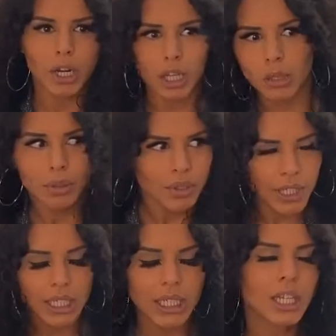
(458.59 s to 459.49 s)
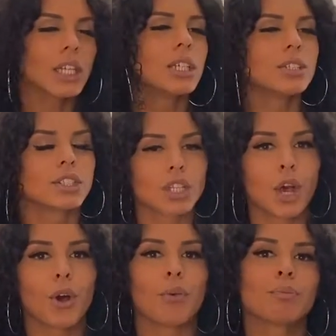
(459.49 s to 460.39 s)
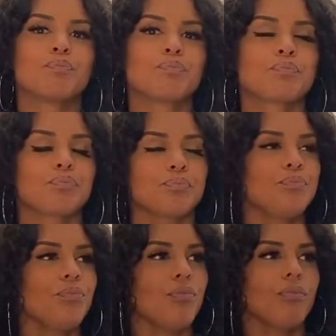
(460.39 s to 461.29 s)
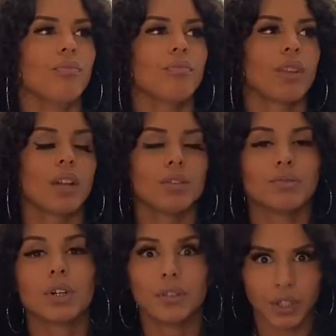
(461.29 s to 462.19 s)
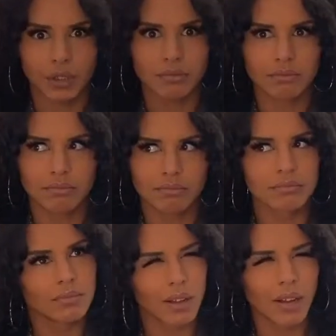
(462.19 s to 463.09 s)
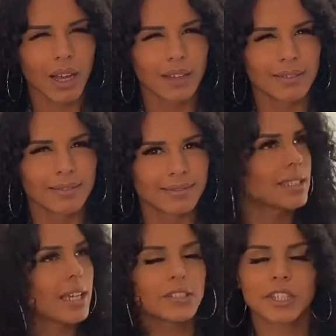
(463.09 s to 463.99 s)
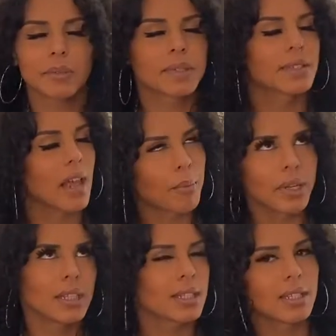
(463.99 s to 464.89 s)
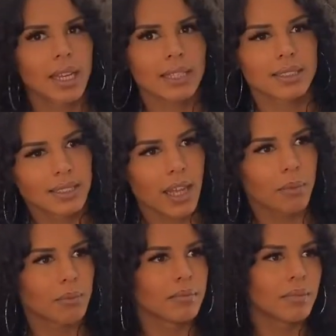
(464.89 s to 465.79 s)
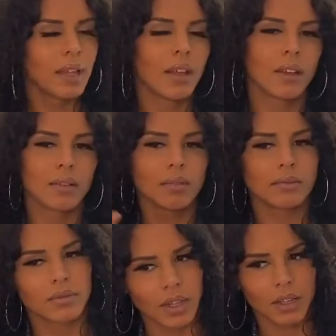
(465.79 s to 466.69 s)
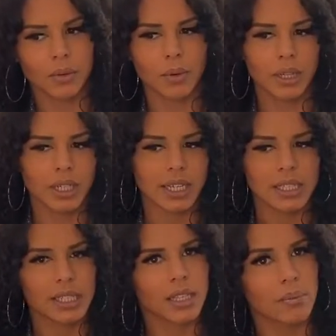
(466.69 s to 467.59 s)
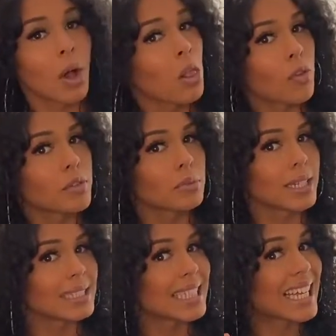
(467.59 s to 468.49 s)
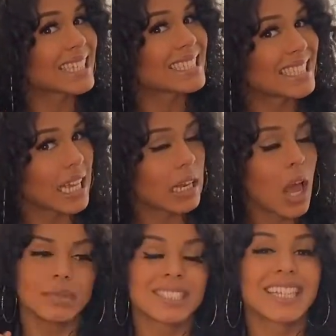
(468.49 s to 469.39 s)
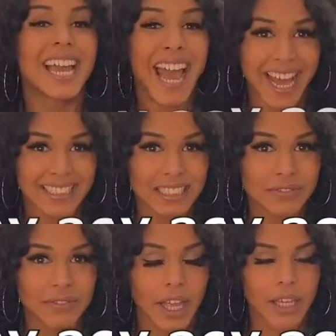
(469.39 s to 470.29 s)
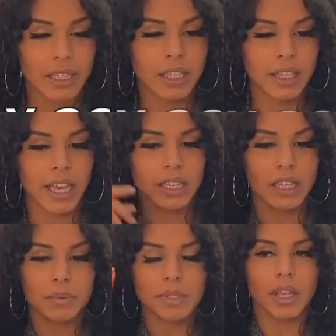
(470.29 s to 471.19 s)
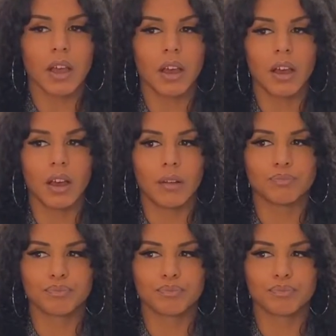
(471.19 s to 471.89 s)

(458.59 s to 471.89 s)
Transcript: of the community. So review, okay? I just keep stepping into the next step unorganizedly. I'm all over the place, like I said. Stay active. Like, it keeps a